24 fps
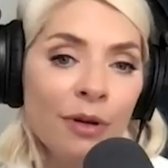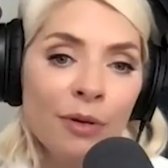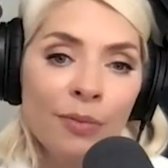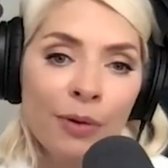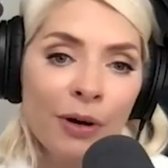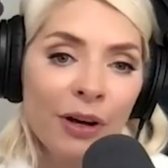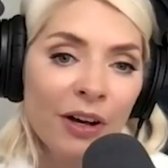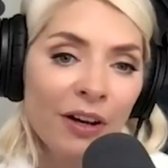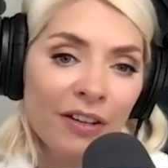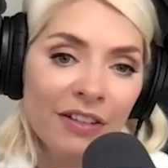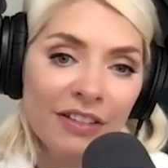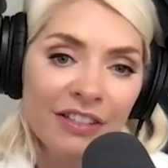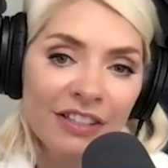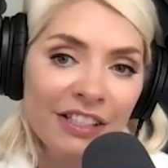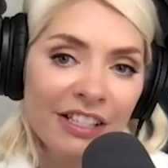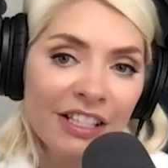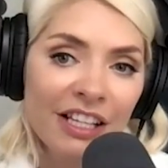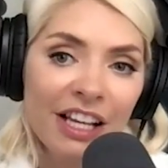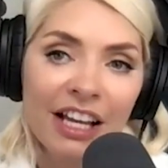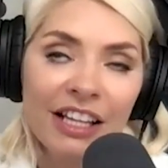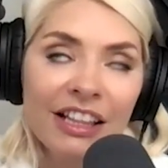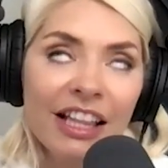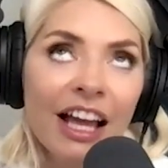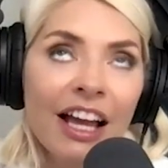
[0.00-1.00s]
your past.
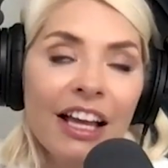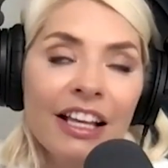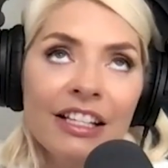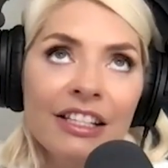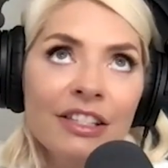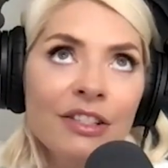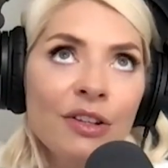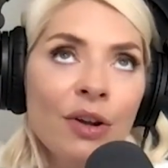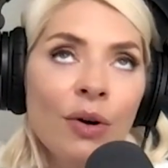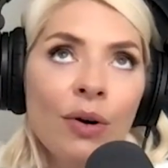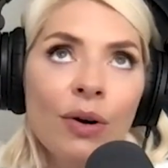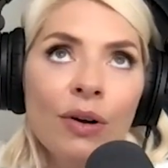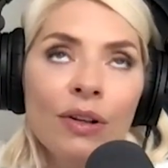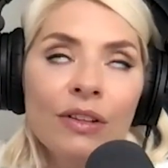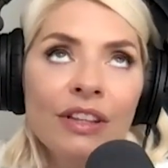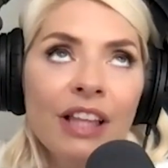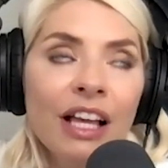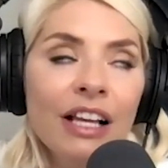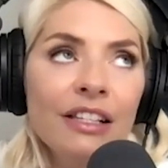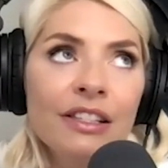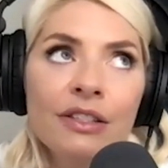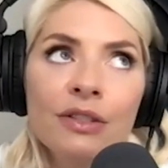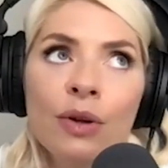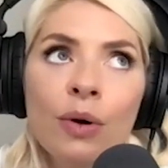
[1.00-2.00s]
Like, that is not,
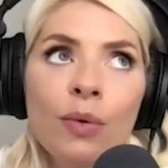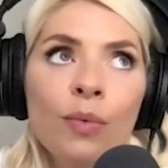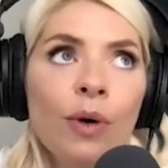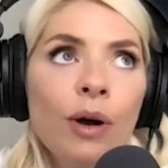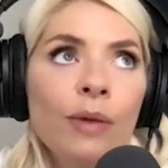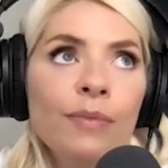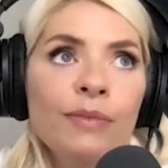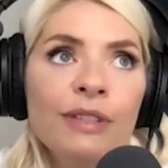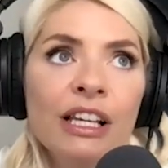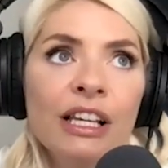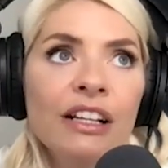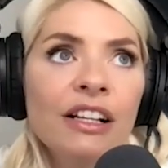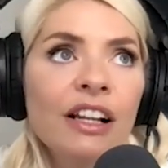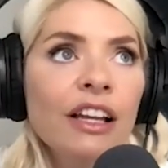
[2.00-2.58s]
that's not what I'm saying.